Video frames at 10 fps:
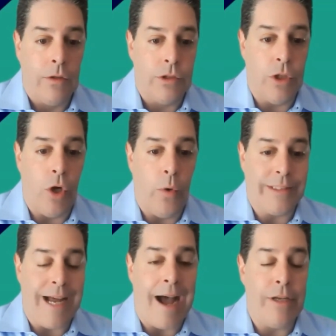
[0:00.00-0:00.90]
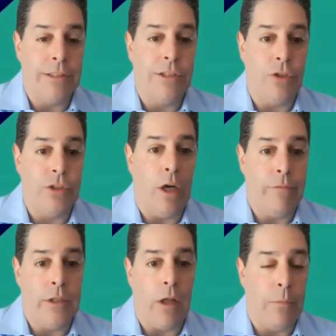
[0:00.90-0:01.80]
So it's obvious to
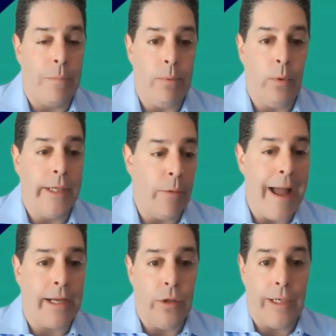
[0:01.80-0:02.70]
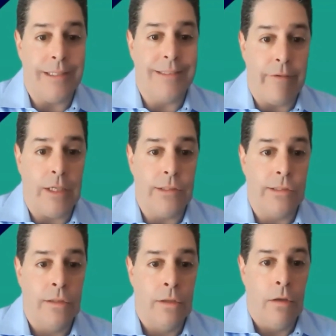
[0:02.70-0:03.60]
yourself and to other people when they go back and look at this
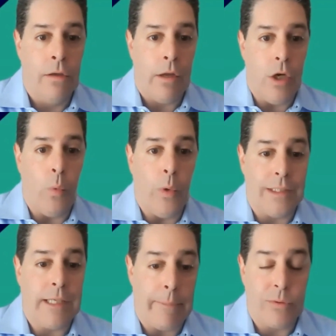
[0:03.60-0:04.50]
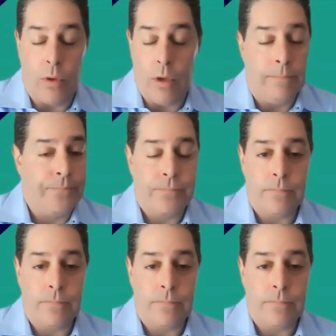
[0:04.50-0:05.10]
evidence, what the steps were.